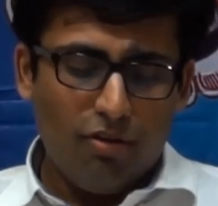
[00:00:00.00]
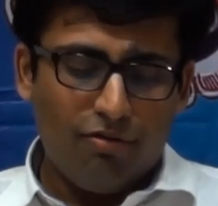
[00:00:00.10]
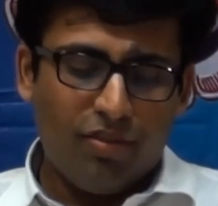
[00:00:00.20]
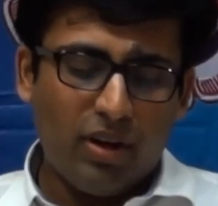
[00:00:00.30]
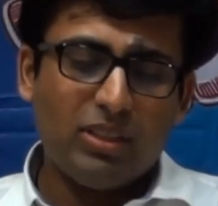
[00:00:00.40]

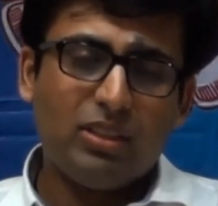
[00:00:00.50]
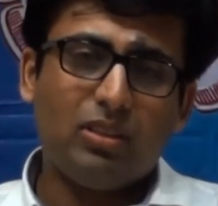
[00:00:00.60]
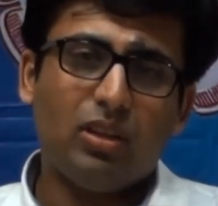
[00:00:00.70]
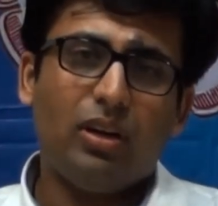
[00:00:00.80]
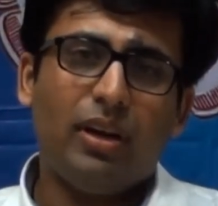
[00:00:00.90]

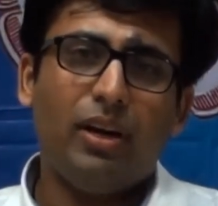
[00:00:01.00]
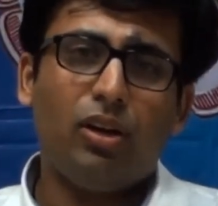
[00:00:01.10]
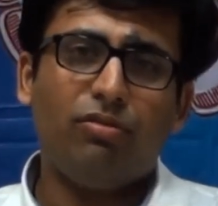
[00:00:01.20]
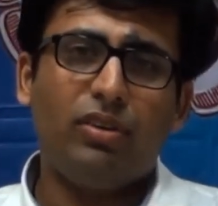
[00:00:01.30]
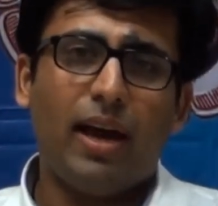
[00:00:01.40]
First rate
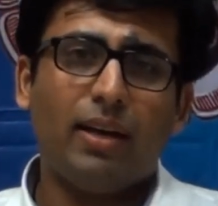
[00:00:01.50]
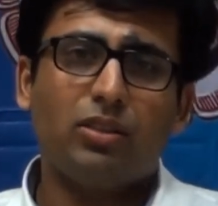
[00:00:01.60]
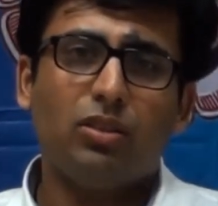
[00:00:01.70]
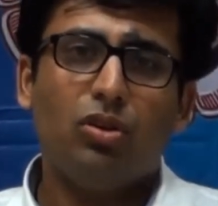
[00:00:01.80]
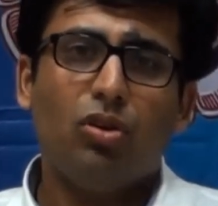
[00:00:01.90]
of
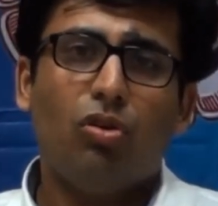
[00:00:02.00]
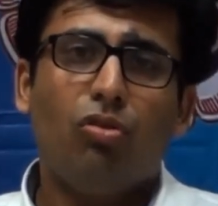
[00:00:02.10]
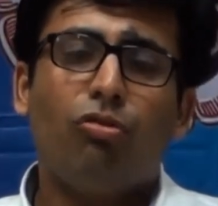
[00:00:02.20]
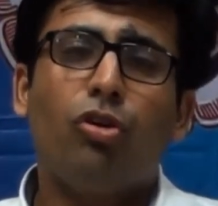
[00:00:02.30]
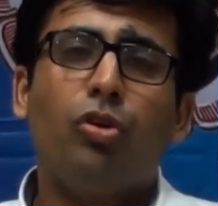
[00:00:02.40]
tax
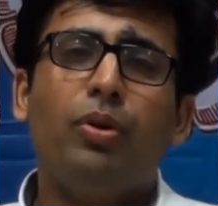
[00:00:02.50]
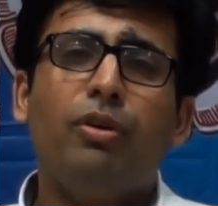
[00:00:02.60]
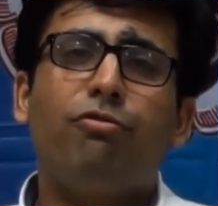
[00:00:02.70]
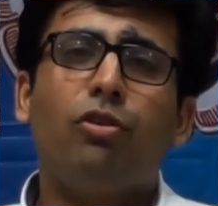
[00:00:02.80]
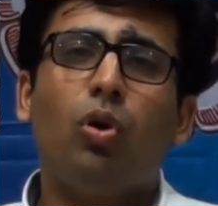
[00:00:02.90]
would be
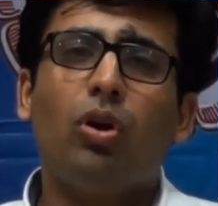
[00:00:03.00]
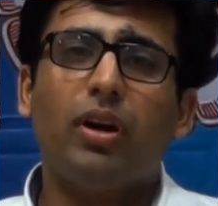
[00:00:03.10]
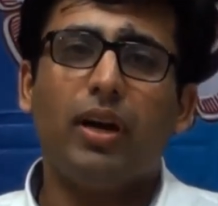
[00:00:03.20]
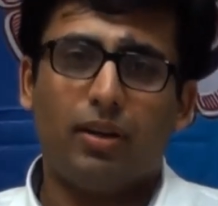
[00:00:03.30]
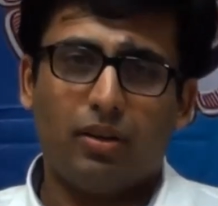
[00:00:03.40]
floor
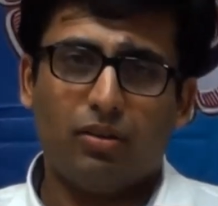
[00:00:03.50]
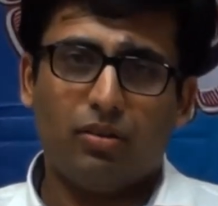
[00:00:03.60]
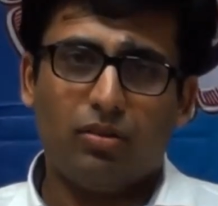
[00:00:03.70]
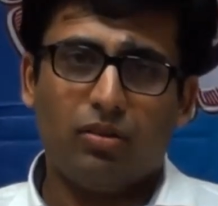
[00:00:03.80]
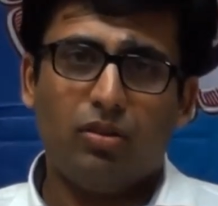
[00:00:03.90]
rate.
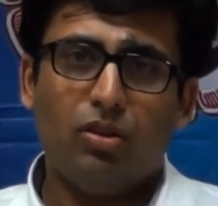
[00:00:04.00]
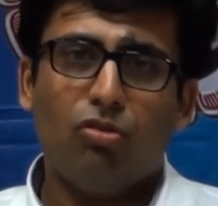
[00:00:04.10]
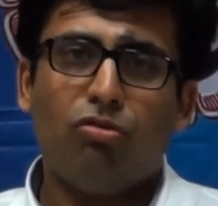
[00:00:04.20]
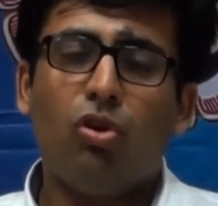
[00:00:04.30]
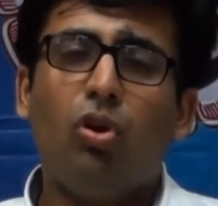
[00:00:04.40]

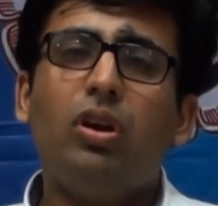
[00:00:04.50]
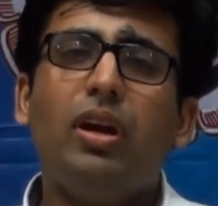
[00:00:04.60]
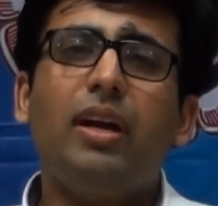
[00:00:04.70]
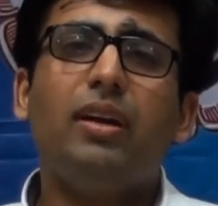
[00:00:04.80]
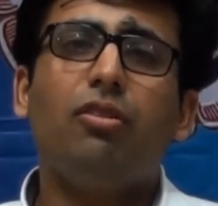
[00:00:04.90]
Floor
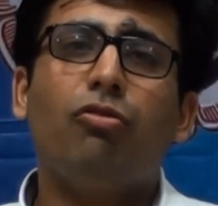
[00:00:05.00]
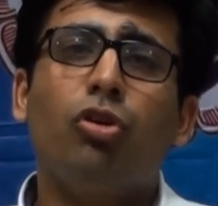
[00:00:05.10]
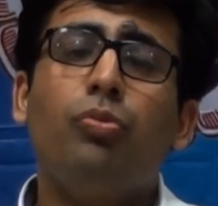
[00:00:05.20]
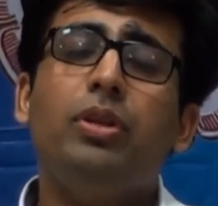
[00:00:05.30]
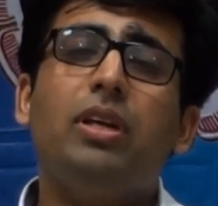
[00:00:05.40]
rate
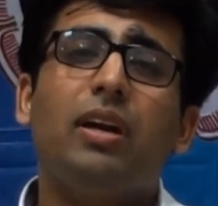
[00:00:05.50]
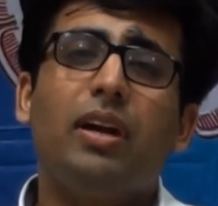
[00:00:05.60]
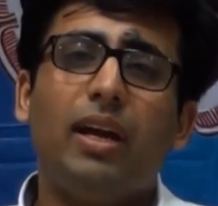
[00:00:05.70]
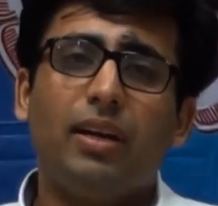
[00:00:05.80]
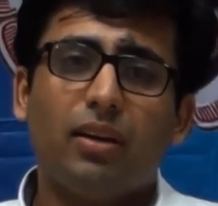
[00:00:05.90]
would be the
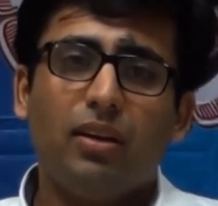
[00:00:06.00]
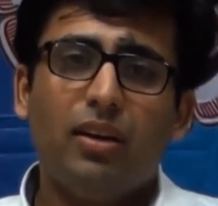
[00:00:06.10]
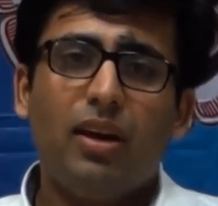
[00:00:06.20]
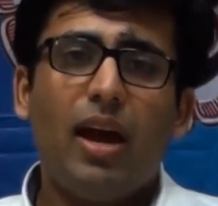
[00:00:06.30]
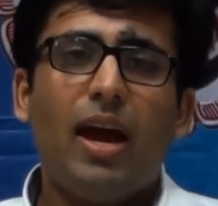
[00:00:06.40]
rate
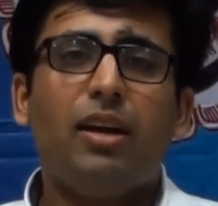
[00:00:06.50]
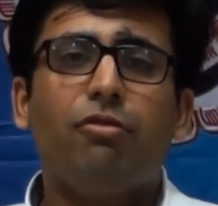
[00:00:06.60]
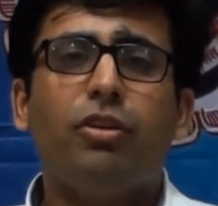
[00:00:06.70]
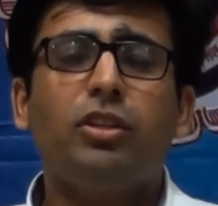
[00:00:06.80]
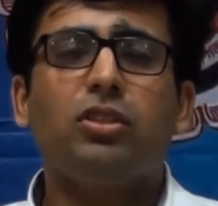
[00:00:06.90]

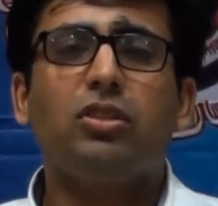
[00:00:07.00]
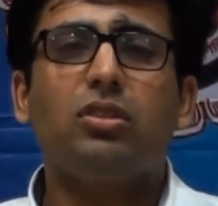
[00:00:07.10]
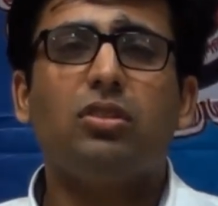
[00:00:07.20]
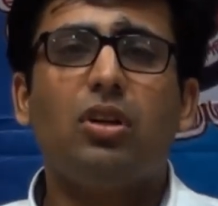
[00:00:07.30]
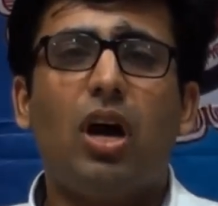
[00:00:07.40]
at which
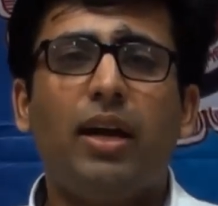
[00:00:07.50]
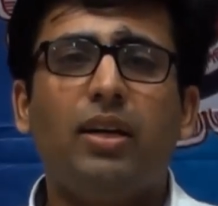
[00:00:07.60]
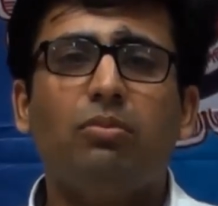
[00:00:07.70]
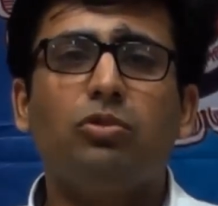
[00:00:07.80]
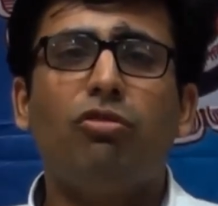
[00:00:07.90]

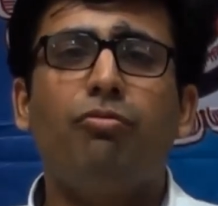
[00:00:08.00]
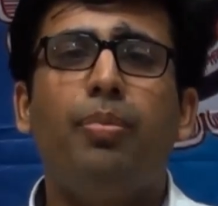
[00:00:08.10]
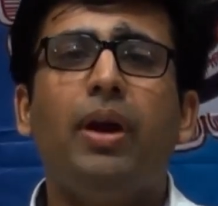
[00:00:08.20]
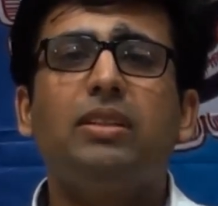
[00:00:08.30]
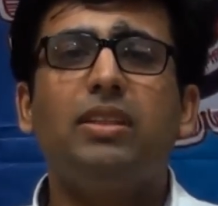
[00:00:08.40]
items of
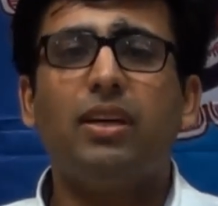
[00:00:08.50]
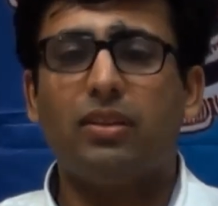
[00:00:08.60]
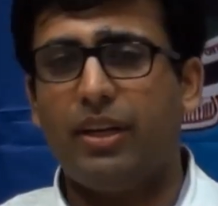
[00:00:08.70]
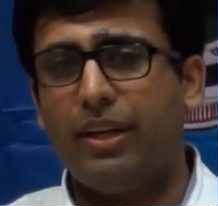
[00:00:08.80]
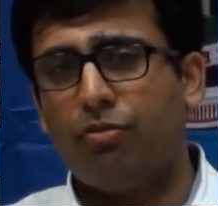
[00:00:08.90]
basic
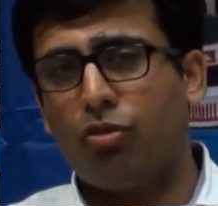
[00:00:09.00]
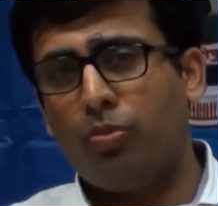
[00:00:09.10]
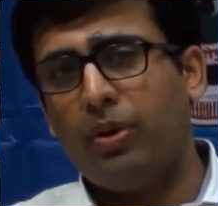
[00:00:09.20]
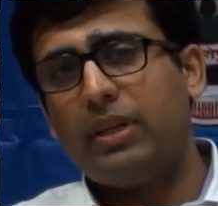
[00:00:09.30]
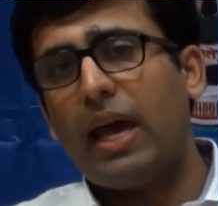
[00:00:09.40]
need
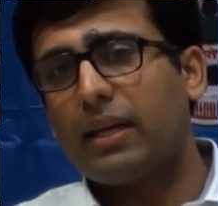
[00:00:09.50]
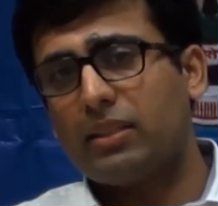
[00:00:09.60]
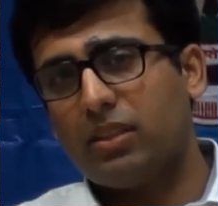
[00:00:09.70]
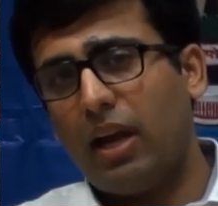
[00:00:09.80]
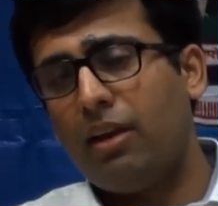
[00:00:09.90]
would be
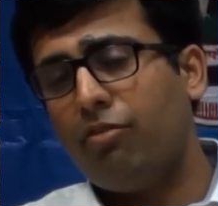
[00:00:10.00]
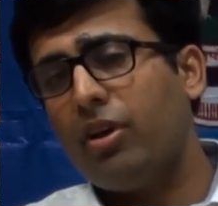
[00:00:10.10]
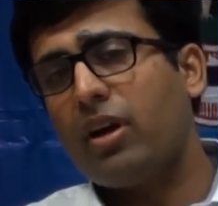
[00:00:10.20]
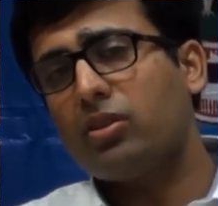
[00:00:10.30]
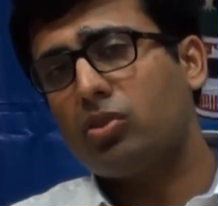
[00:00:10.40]
taxed, and we
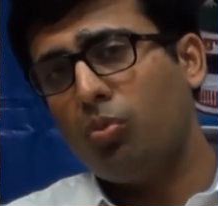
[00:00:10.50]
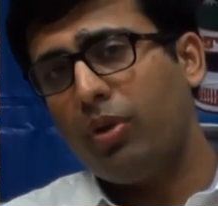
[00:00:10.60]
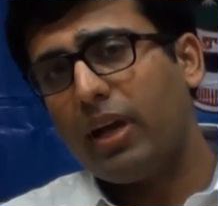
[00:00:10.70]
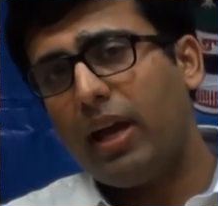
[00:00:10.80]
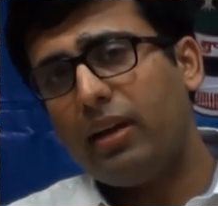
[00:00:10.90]
are
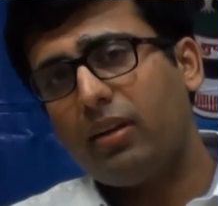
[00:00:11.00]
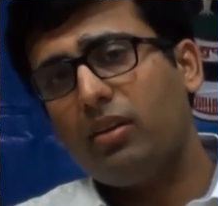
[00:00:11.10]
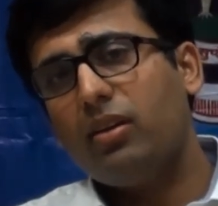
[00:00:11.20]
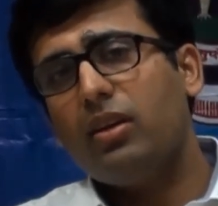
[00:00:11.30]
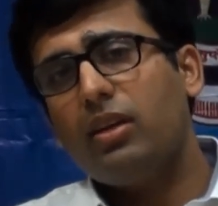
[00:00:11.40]
assuming it
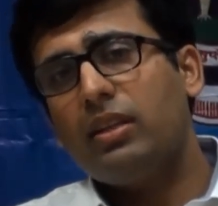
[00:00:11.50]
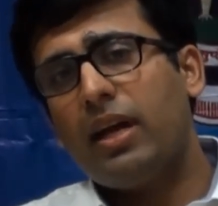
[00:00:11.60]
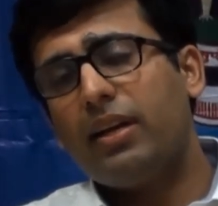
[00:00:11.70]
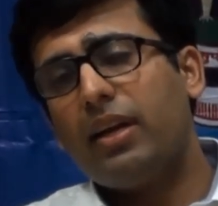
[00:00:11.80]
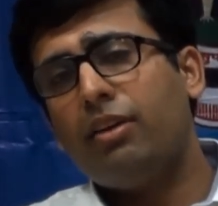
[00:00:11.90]

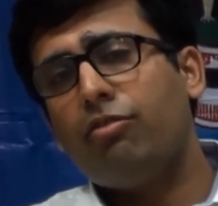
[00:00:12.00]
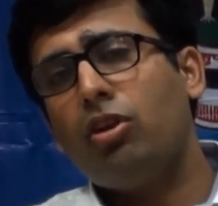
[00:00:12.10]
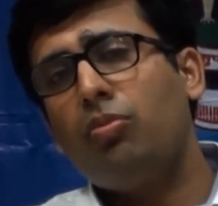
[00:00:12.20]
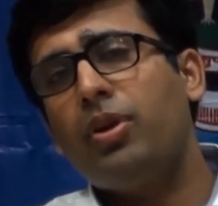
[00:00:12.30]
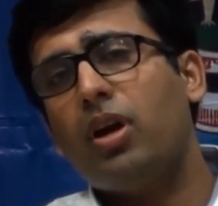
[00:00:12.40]
that it
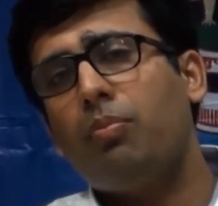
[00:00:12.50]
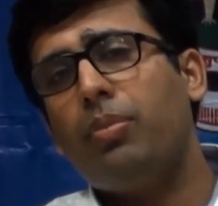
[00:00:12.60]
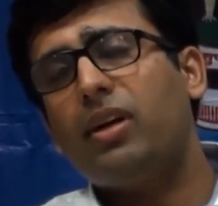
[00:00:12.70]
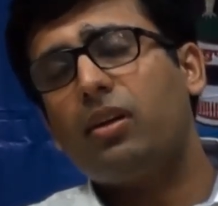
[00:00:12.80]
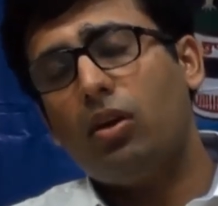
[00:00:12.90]
will be a
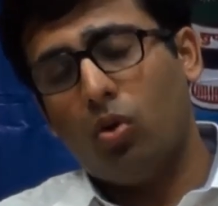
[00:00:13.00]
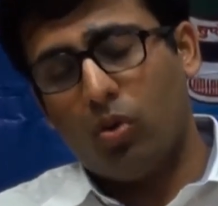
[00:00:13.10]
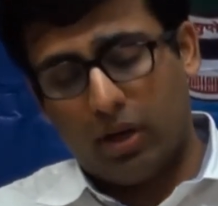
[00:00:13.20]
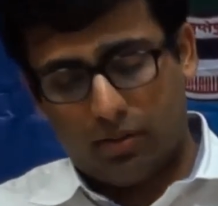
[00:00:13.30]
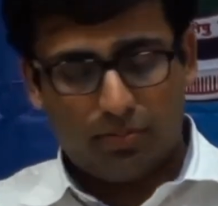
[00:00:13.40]
bit
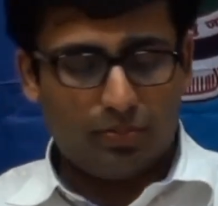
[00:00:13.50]
lower.